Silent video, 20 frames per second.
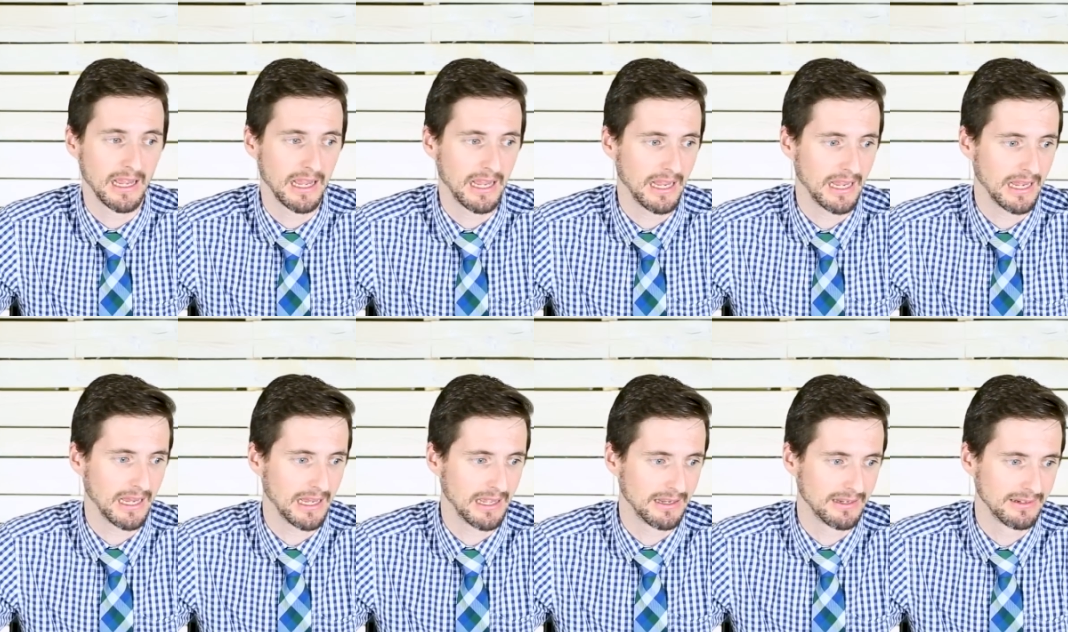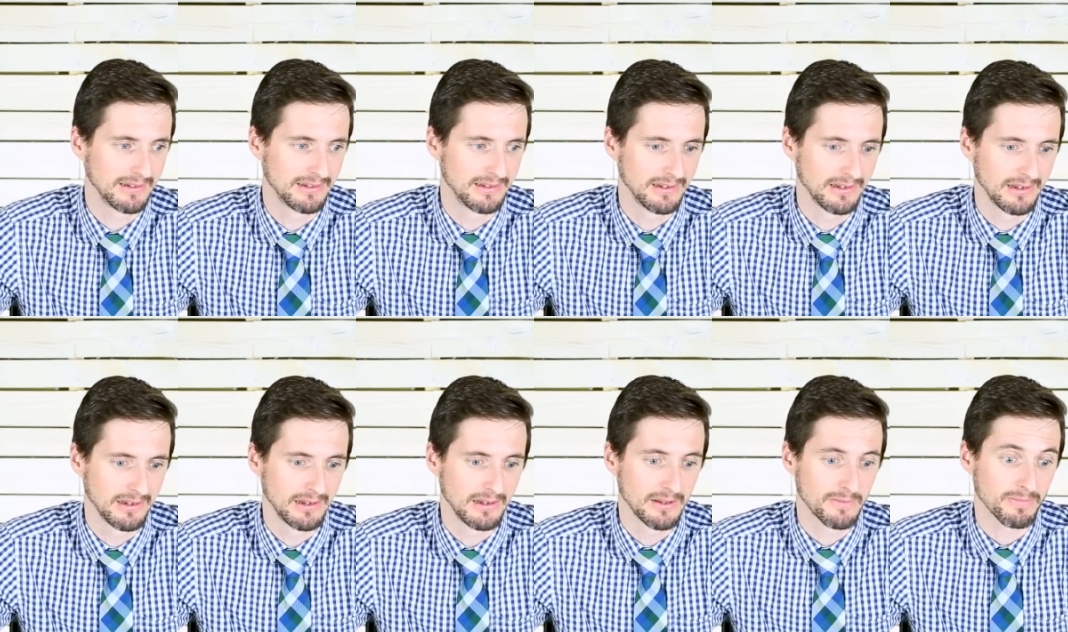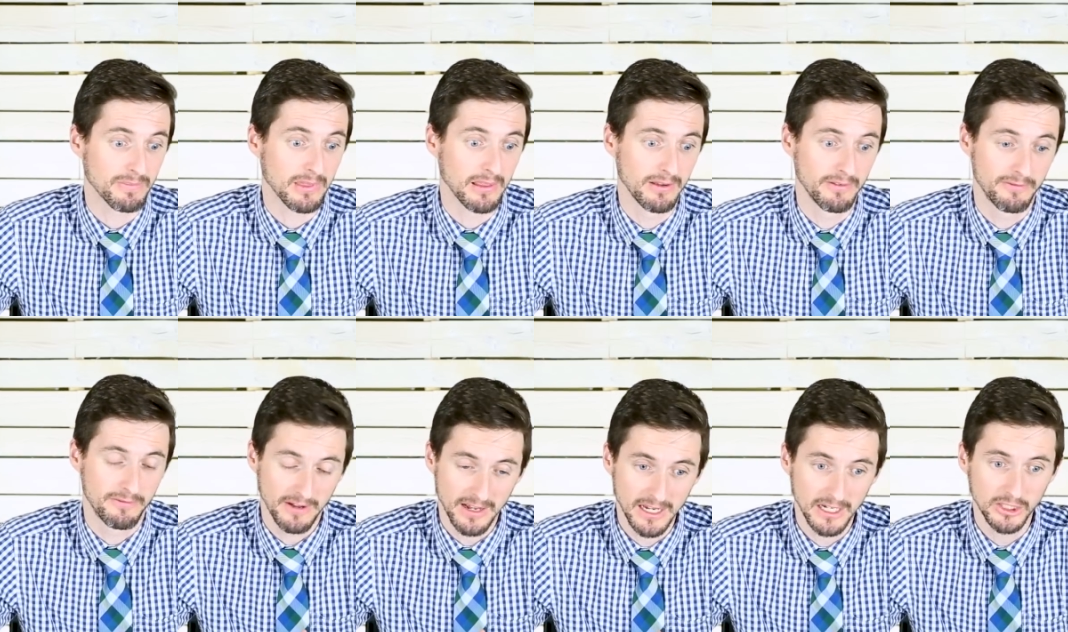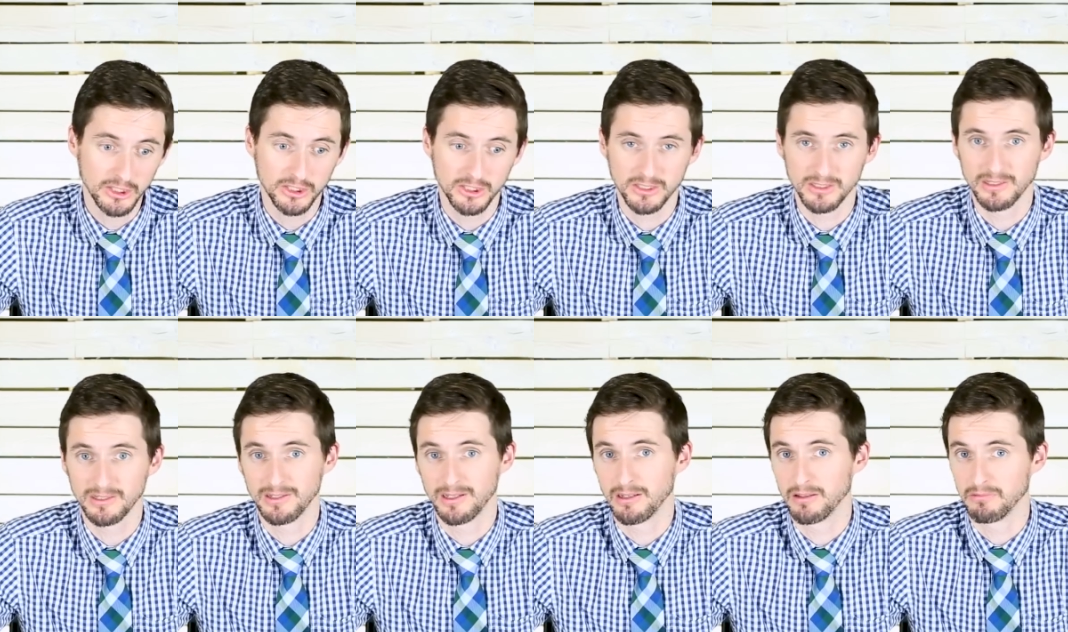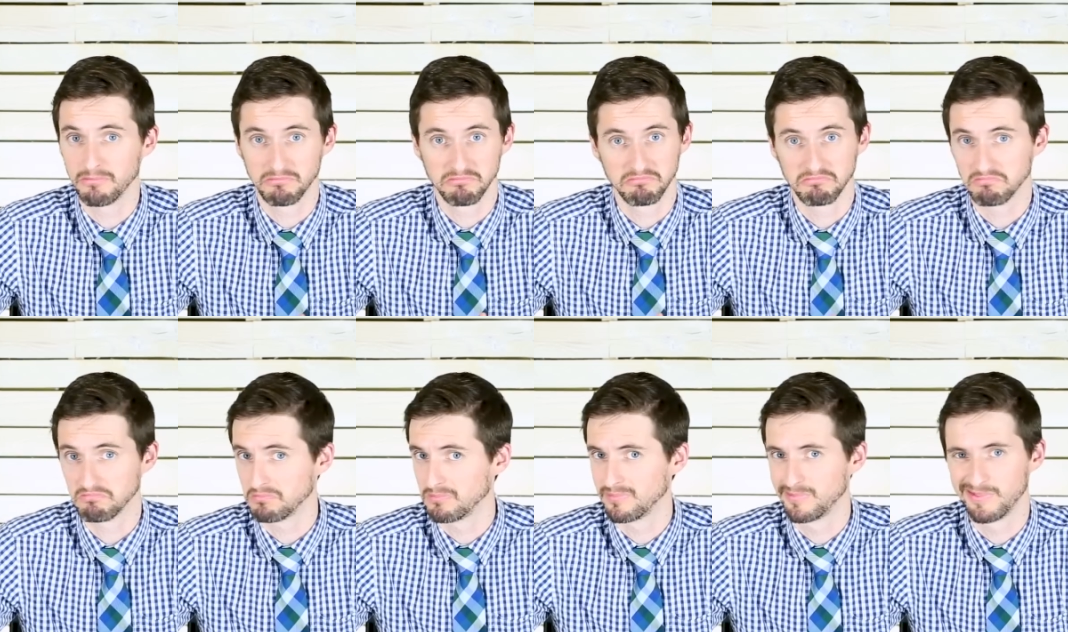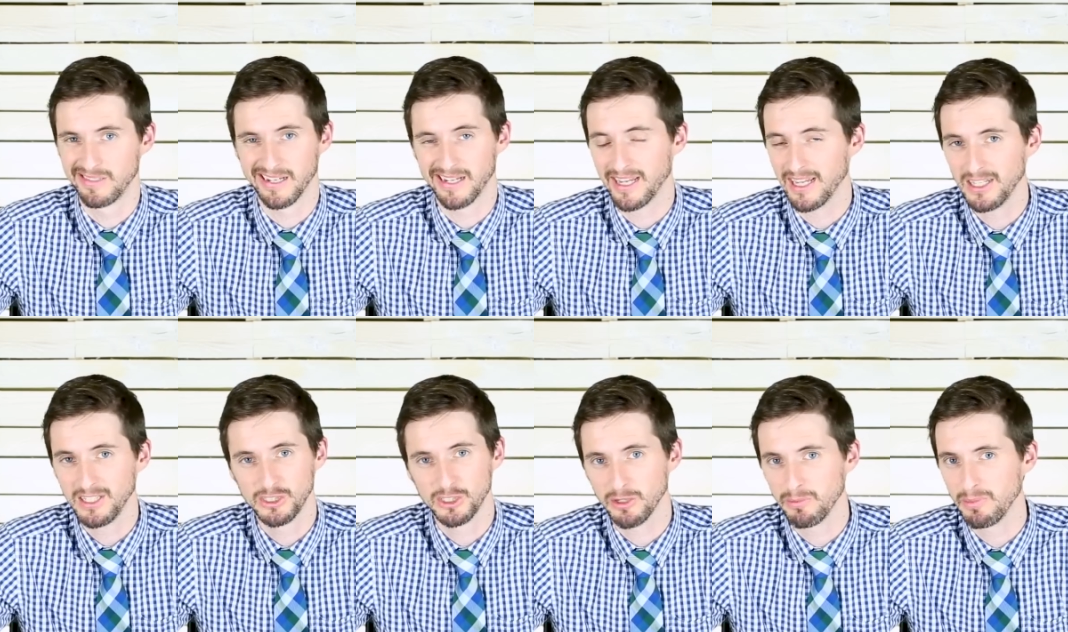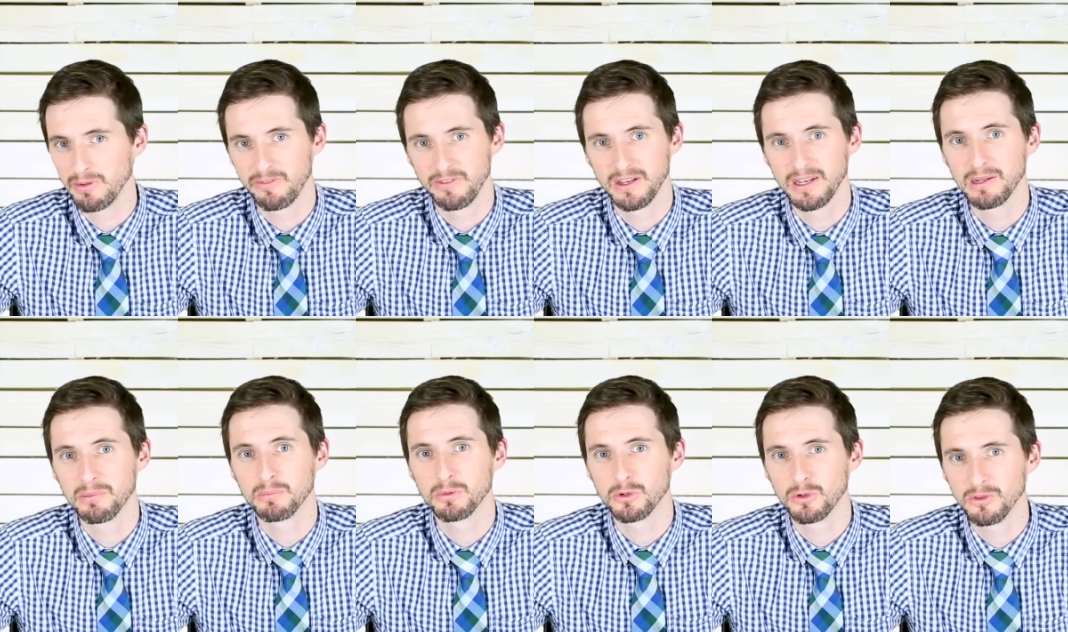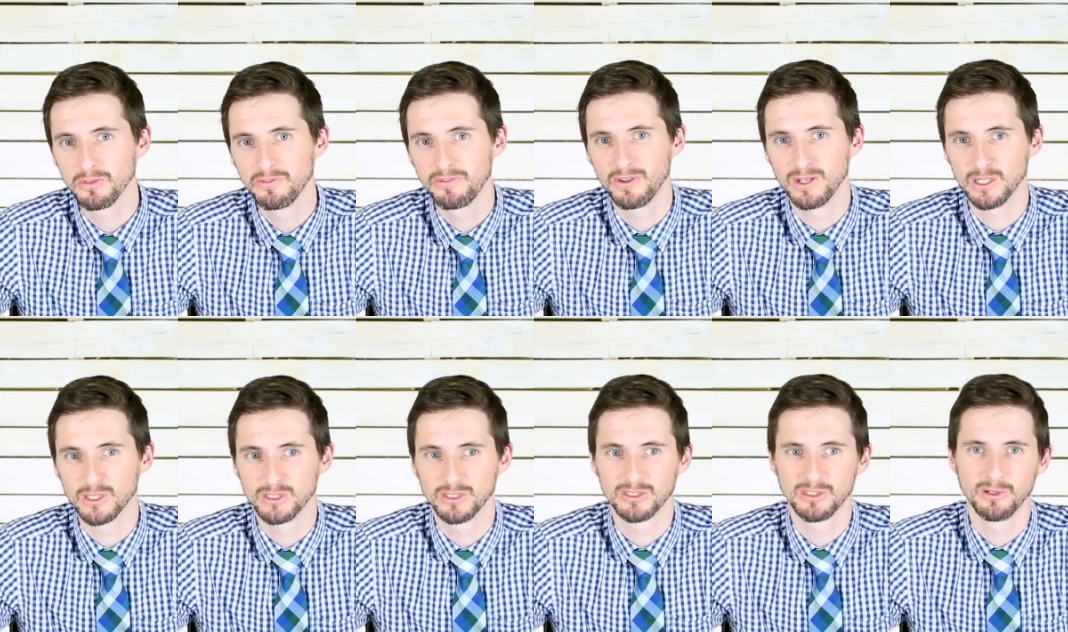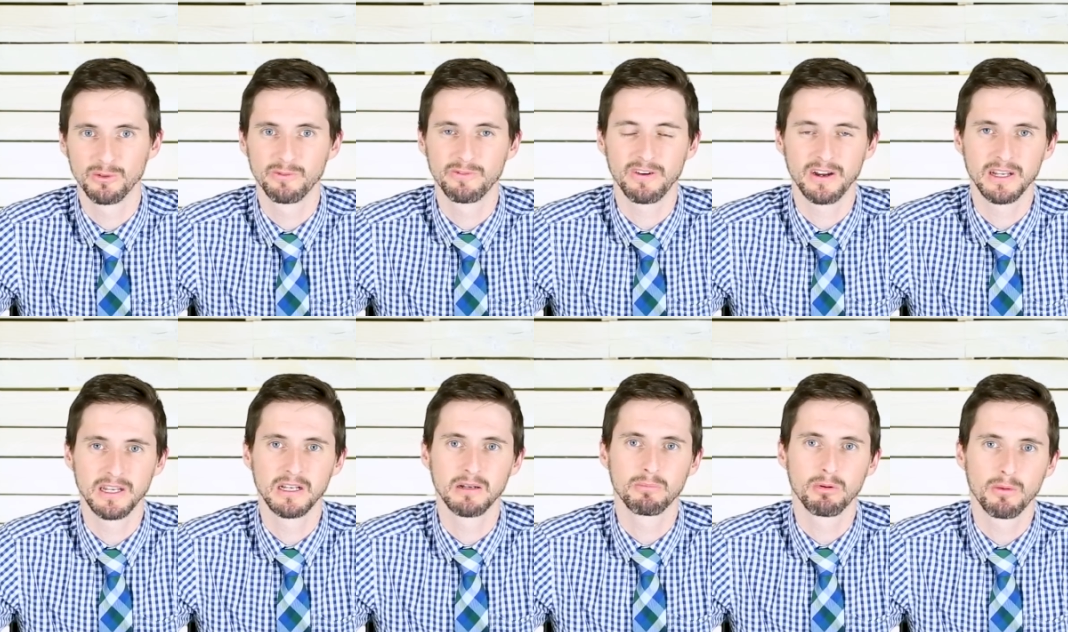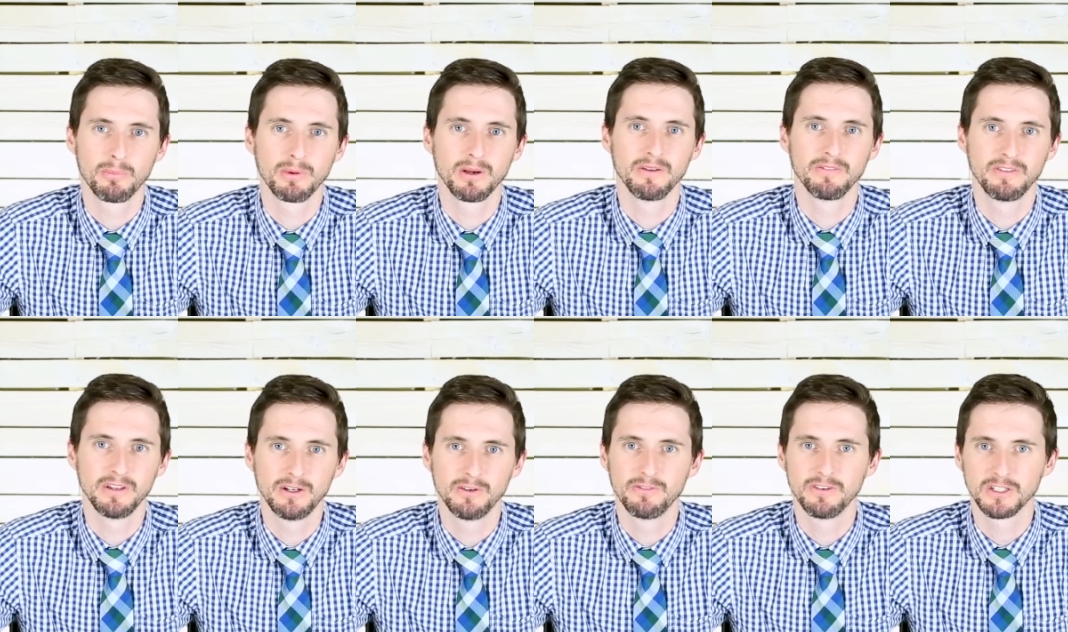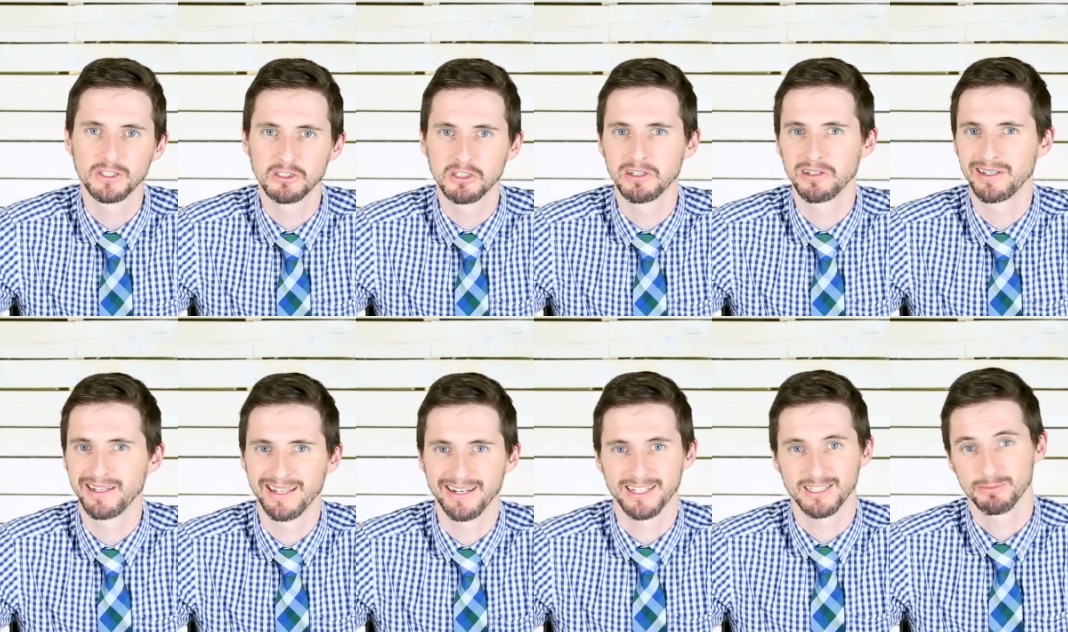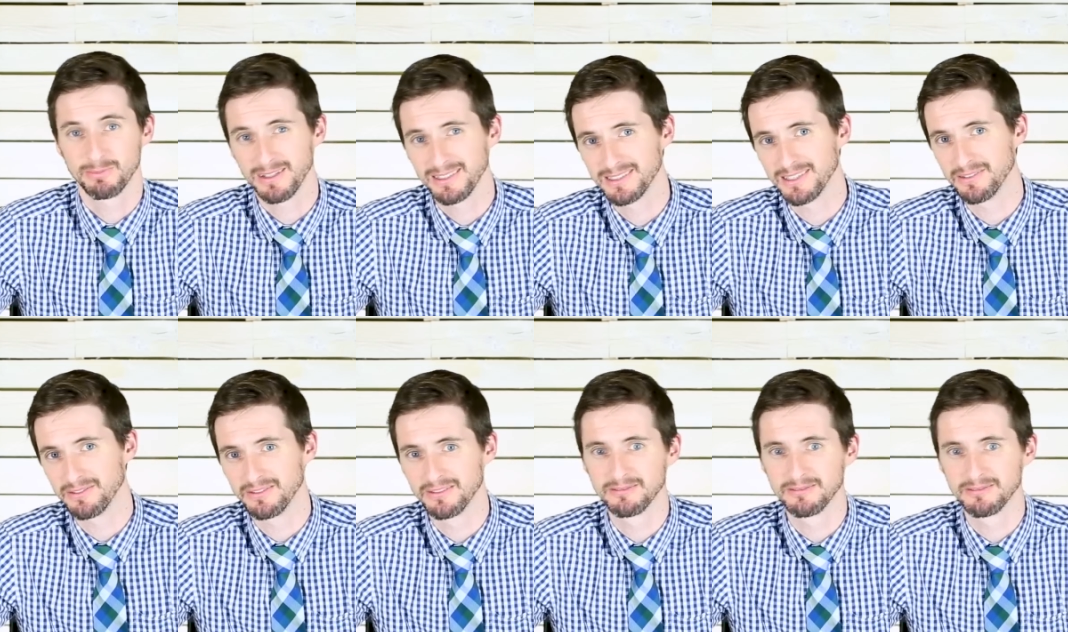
And fish, again, you shouldn't be feeding them goldfish, so finding appropriate feeder fish can get expensive.